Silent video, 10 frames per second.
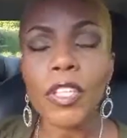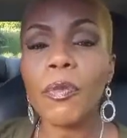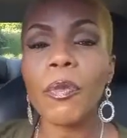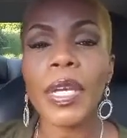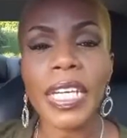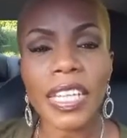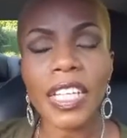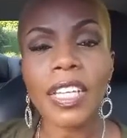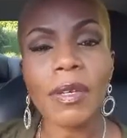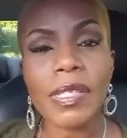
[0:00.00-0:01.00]
you bring in
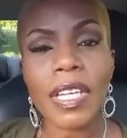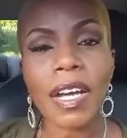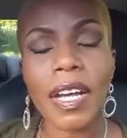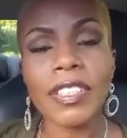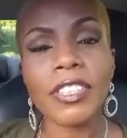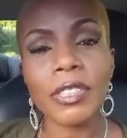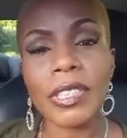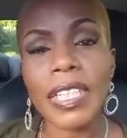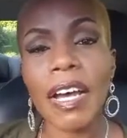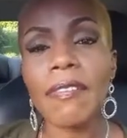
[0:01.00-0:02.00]
the closing costs
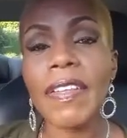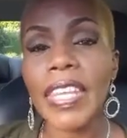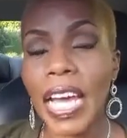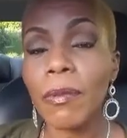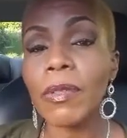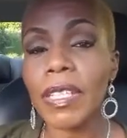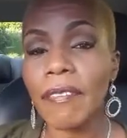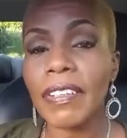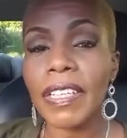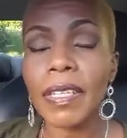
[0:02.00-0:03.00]
yourself, and that will
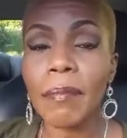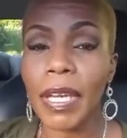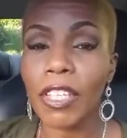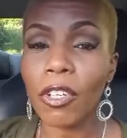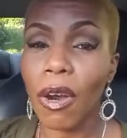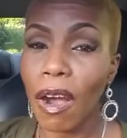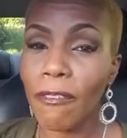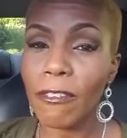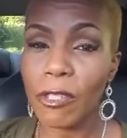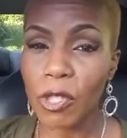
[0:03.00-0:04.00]
definitely make your
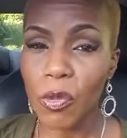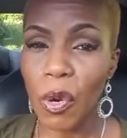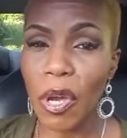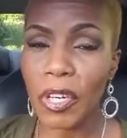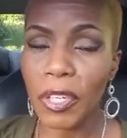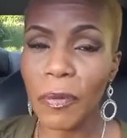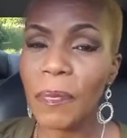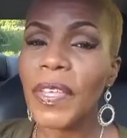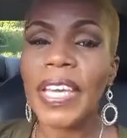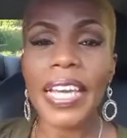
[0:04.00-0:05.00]
offer stronger.
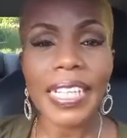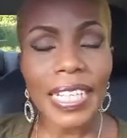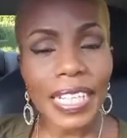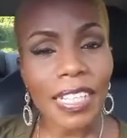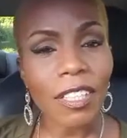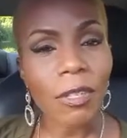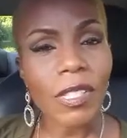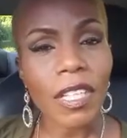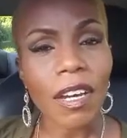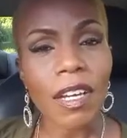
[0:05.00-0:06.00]
And again,
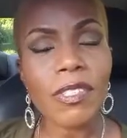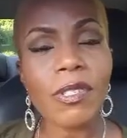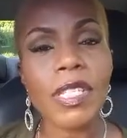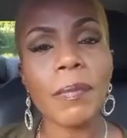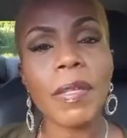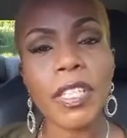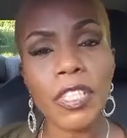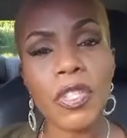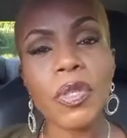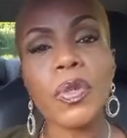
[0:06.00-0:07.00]
closing costs are typically
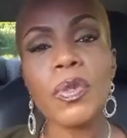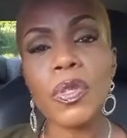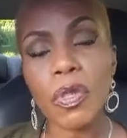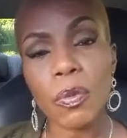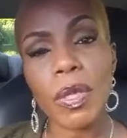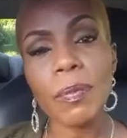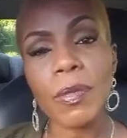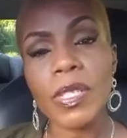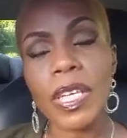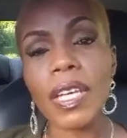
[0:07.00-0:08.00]
2 to
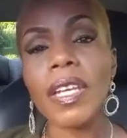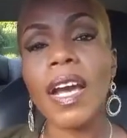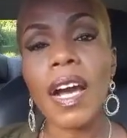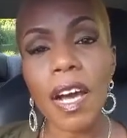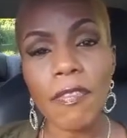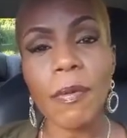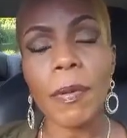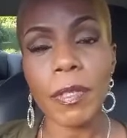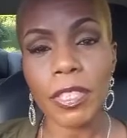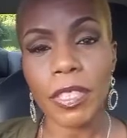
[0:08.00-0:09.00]
3% of the
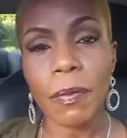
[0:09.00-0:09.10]
purchase